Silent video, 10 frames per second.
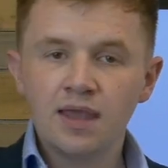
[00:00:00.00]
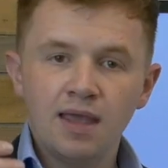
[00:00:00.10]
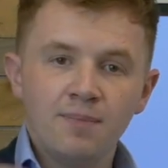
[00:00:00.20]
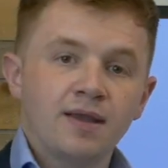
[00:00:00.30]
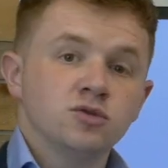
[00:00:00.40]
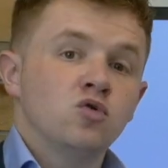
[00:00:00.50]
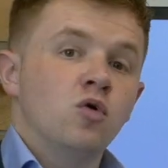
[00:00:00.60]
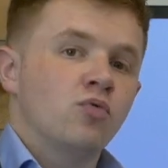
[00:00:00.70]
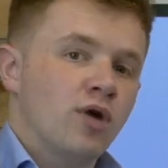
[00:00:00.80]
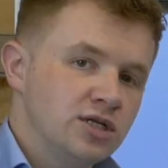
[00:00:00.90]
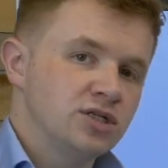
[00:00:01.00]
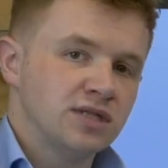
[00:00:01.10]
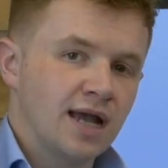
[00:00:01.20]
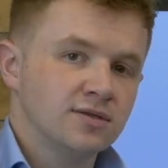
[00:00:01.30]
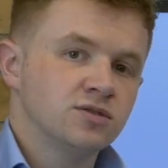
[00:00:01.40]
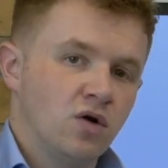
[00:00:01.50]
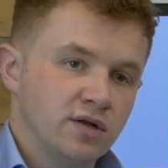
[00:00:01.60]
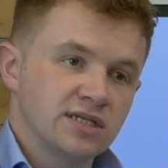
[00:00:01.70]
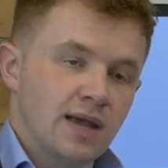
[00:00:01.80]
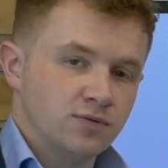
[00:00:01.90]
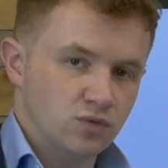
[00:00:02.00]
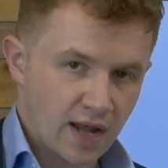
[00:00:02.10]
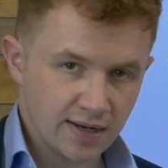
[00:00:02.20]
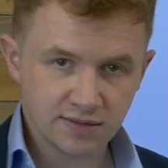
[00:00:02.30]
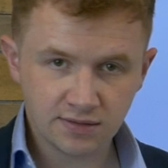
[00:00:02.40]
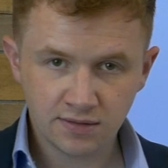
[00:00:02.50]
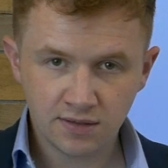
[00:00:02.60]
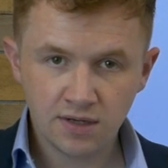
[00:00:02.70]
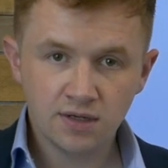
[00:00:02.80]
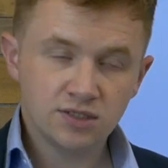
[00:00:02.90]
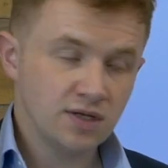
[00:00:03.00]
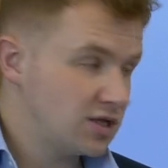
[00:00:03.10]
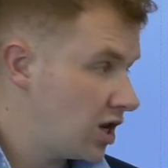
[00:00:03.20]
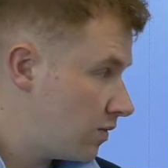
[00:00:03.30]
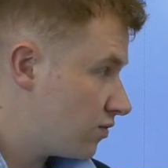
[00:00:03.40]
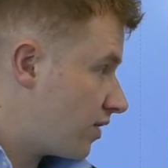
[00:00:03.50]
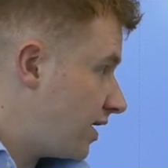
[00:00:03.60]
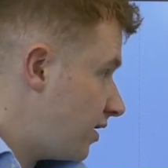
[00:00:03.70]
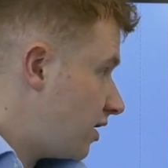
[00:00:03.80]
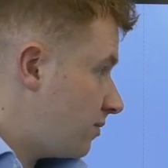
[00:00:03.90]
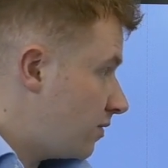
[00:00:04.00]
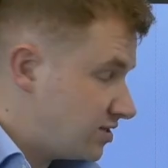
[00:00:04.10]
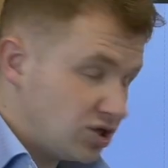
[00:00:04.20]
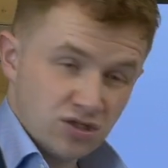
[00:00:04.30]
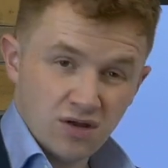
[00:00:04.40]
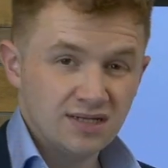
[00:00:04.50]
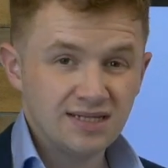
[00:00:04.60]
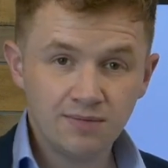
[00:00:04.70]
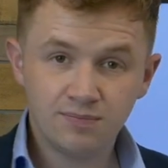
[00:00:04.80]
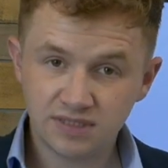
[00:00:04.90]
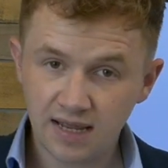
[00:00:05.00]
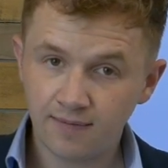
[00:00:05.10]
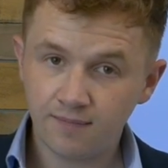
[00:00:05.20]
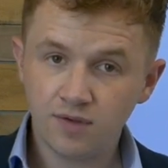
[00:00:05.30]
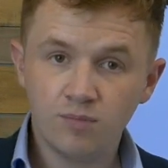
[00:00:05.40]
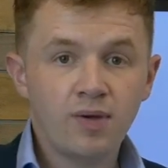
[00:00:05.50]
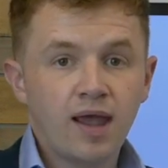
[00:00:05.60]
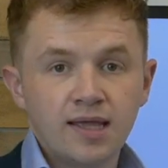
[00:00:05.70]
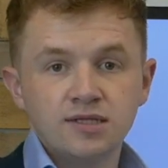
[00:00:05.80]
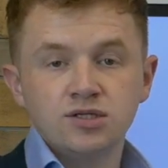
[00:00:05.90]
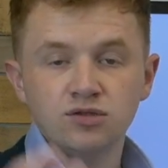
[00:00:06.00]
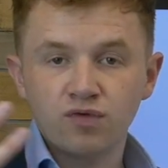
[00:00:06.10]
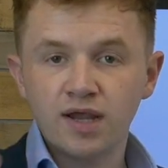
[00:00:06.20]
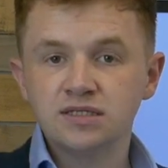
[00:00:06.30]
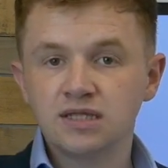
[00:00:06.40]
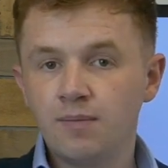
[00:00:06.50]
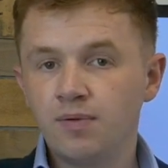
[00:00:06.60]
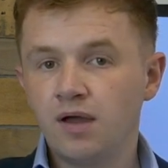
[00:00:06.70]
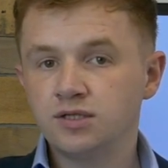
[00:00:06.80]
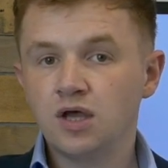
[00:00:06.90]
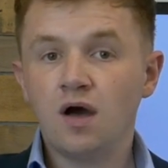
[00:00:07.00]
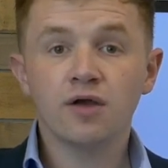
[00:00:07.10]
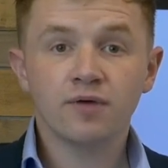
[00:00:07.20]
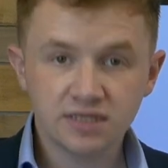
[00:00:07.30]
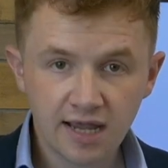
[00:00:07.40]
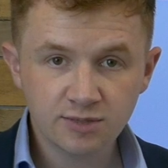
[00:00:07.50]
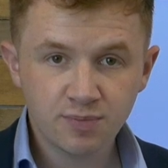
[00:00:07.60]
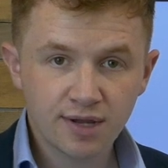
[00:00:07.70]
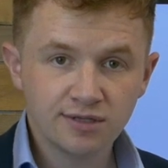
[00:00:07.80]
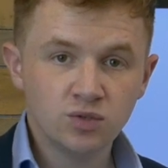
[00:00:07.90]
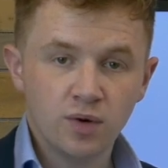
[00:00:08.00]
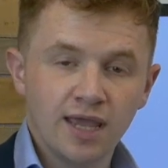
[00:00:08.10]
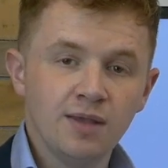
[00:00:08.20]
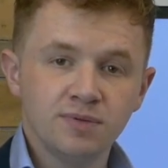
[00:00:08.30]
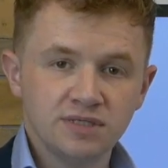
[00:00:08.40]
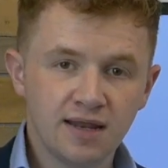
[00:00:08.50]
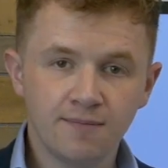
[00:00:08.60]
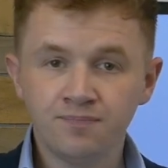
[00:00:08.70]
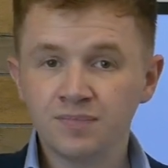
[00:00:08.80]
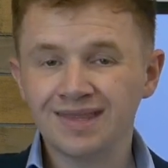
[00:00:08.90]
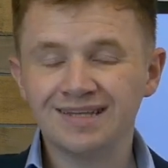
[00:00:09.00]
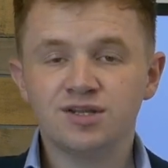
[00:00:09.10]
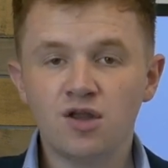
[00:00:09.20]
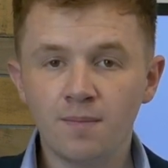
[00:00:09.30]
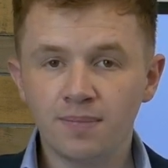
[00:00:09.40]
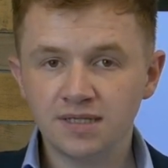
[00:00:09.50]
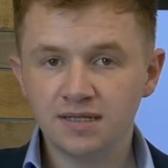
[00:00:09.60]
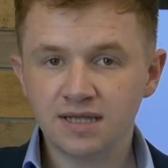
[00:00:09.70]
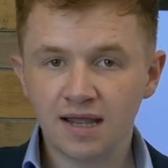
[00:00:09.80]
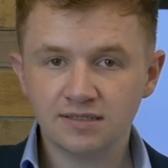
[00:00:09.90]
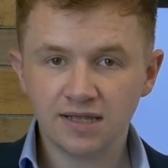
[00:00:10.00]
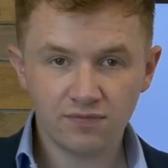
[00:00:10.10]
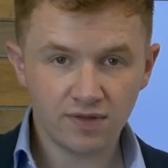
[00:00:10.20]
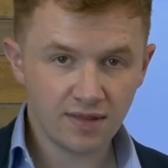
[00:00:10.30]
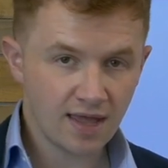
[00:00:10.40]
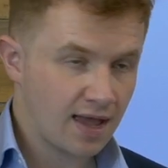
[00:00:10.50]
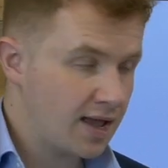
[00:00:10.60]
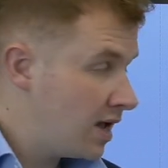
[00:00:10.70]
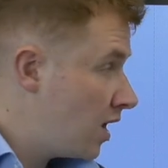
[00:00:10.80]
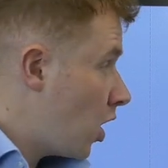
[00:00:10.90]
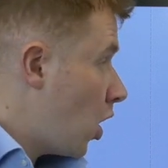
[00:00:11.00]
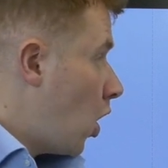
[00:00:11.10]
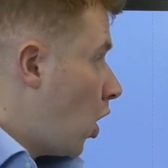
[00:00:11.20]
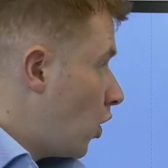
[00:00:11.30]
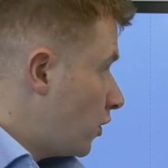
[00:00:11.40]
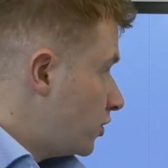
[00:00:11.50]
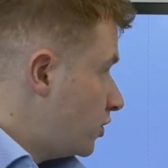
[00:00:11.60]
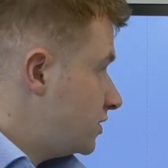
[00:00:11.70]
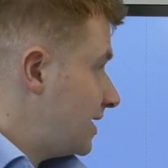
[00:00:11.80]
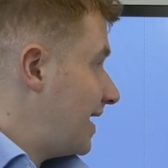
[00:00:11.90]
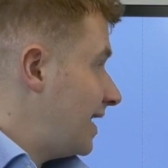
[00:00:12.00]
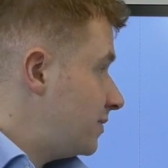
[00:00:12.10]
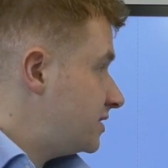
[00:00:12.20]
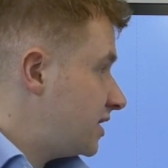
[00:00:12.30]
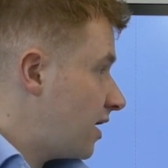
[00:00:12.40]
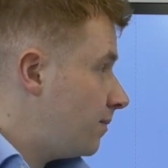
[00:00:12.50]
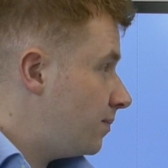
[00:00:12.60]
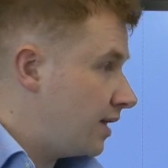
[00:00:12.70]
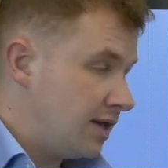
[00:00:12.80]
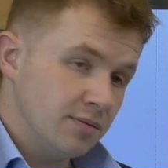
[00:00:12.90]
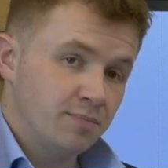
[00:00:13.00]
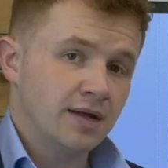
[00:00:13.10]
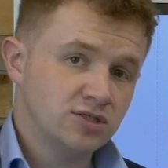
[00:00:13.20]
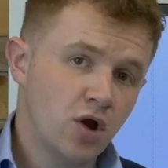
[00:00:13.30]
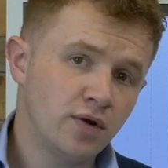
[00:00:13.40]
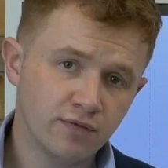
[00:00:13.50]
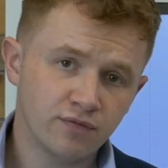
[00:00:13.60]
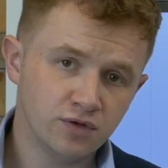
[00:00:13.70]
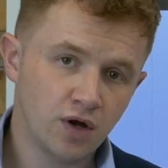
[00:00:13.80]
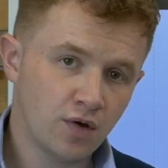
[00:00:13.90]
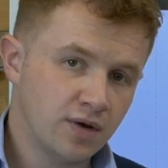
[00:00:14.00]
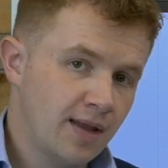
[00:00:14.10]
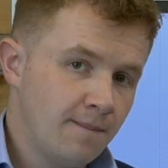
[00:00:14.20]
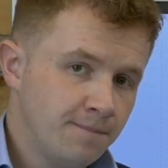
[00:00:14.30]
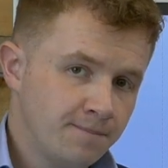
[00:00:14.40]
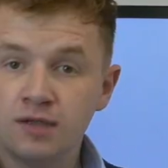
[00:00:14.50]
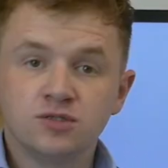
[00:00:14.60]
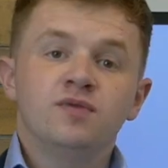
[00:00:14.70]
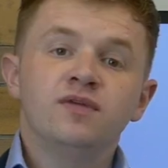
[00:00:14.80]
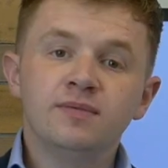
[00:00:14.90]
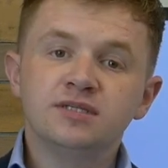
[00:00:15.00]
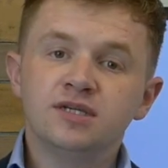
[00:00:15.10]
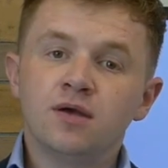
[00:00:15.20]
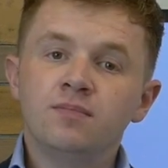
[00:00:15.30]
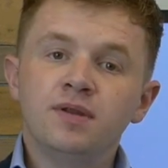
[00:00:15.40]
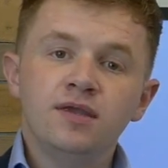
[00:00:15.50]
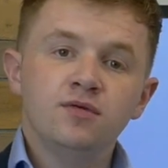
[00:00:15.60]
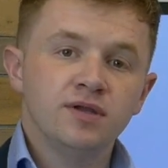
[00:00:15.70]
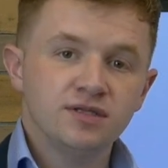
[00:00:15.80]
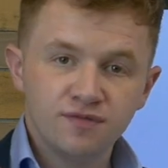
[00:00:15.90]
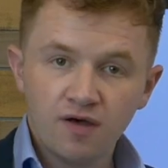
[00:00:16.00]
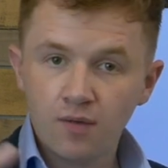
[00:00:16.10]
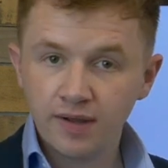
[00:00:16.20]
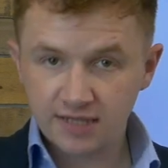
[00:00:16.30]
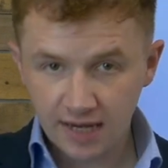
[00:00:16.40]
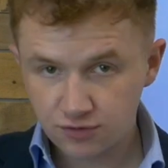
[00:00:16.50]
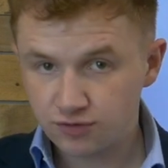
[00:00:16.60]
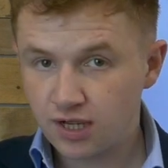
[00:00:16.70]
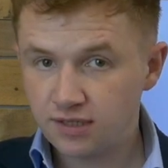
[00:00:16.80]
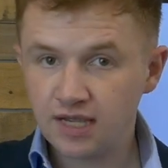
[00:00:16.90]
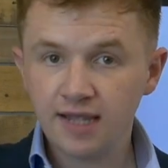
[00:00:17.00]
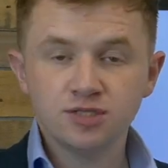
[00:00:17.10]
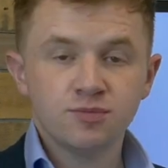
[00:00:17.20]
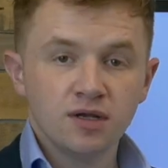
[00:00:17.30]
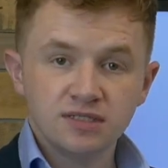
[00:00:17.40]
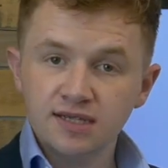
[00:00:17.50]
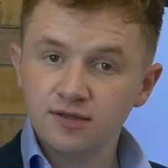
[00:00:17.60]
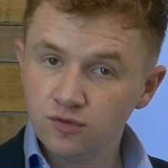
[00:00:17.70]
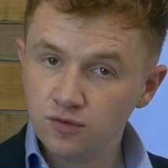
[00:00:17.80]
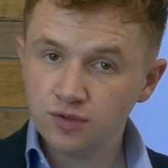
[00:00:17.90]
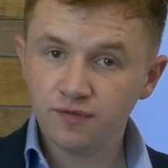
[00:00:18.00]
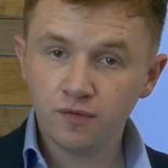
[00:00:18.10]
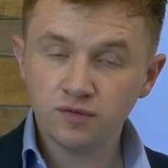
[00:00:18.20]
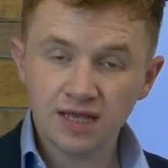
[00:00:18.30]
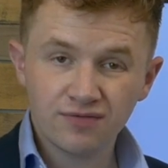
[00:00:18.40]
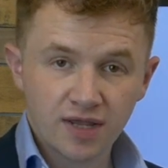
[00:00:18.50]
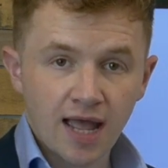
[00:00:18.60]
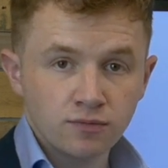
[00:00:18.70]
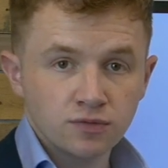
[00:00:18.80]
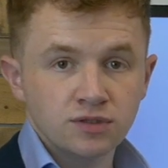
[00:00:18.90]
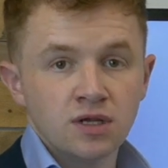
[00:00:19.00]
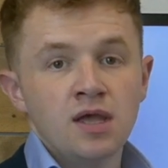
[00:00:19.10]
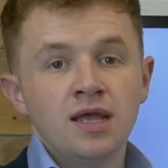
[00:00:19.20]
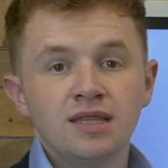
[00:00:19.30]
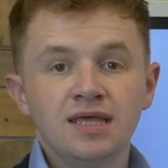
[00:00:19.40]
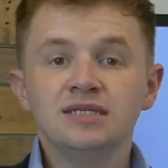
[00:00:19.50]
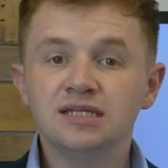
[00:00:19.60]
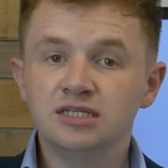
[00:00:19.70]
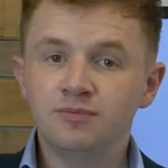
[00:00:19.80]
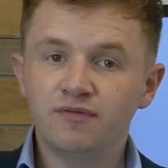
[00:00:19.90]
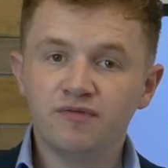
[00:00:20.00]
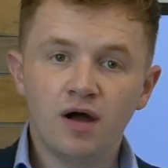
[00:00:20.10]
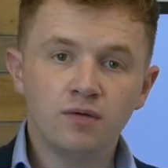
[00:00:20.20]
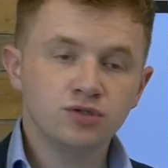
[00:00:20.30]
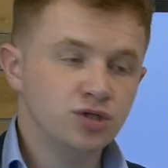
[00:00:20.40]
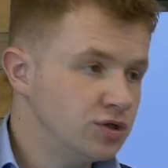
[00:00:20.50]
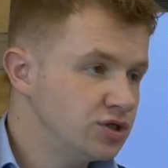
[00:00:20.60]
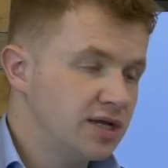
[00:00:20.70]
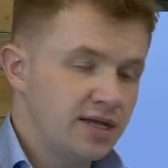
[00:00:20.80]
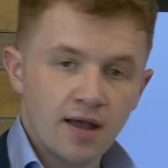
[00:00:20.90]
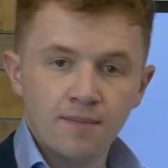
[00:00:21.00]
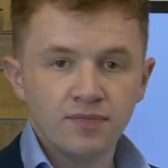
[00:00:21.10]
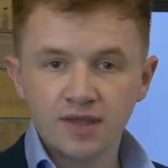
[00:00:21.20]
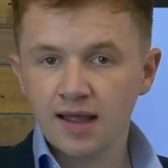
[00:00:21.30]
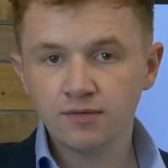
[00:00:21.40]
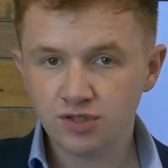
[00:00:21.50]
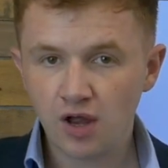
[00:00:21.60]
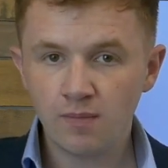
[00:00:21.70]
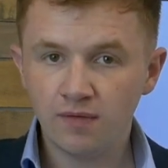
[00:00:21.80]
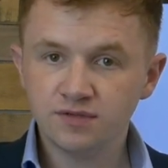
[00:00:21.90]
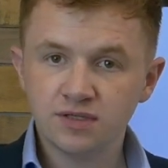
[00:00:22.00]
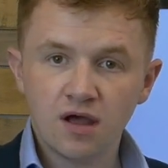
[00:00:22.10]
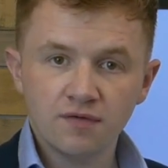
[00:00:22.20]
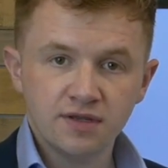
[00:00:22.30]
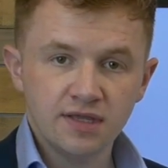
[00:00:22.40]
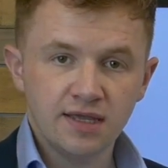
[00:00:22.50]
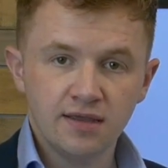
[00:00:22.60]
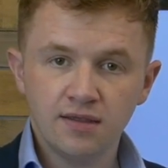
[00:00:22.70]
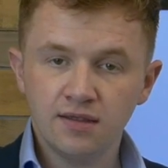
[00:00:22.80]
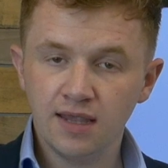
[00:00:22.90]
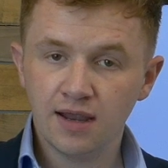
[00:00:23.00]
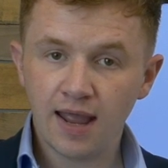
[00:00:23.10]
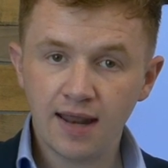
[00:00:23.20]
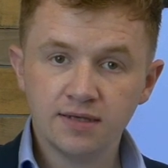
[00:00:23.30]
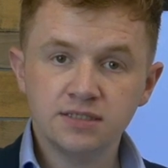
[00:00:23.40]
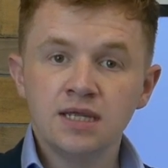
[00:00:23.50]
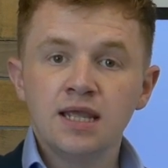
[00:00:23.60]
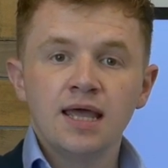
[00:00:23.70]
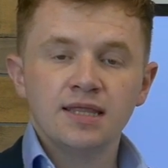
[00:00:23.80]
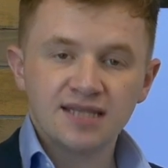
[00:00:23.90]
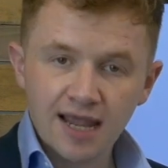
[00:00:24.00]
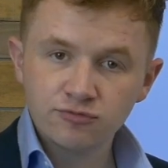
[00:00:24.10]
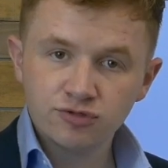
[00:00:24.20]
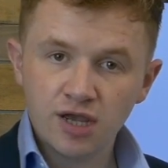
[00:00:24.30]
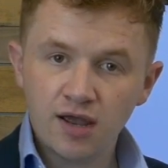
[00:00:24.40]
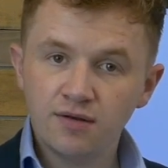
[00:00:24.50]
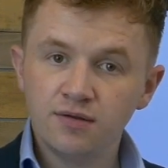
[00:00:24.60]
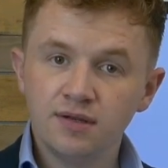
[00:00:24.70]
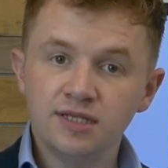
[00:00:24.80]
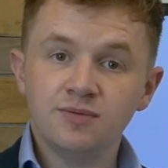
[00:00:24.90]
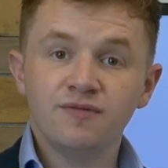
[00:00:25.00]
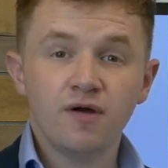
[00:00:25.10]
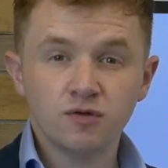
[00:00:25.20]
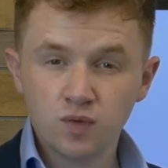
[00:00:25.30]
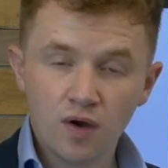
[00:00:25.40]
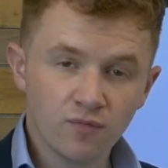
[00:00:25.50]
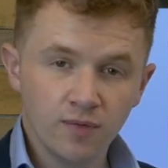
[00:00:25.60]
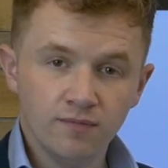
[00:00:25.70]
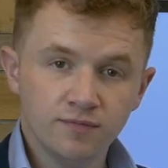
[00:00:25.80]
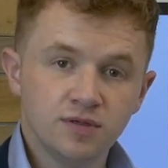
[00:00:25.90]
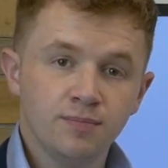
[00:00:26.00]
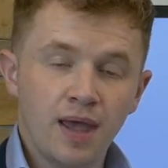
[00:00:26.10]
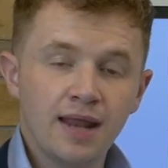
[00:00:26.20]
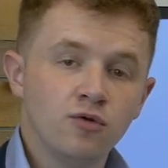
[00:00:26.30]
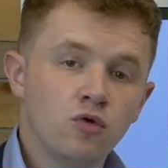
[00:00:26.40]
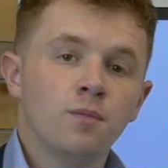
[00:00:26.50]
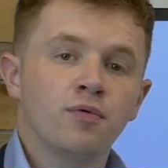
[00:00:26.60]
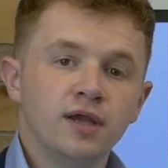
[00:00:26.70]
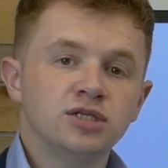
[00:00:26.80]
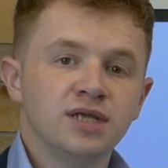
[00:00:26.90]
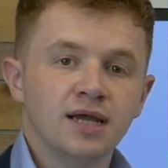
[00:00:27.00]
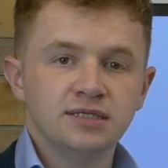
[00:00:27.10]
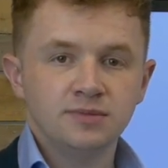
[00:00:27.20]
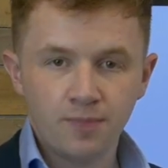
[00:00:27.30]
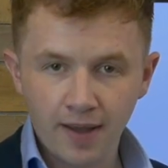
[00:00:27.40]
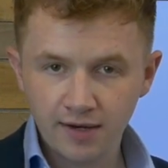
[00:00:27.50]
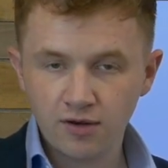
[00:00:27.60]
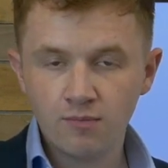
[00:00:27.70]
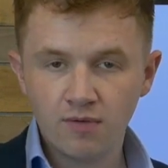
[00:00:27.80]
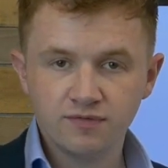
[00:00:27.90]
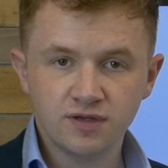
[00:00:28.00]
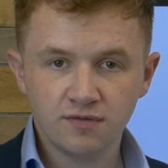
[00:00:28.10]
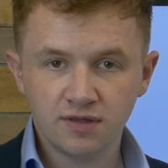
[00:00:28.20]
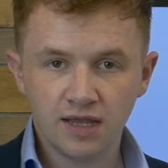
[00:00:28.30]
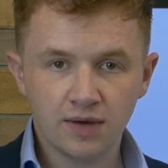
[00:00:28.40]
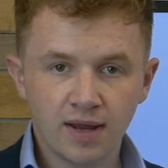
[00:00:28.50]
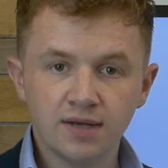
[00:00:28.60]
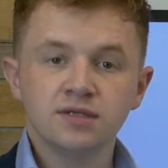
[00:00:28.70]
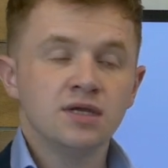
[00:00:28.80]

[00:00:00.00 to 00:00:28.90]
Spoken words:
It pays corporation tax on its capital gains. So it's a lower rate. At the moment, it's just 19%. Compare that to the rates that apply to higher rate taxpayers, 28%. That's a 9% tax saving there on using a limited company compared to owning it through your own name. So with a limited company, you'll need to file a tax return to HMRC and also a full set of accounts. These need to be filed usually the accounts 9 months after the year end. The tax return needs to be filed 12 months, but any corporation tax needs to be paid 9 months after the year end.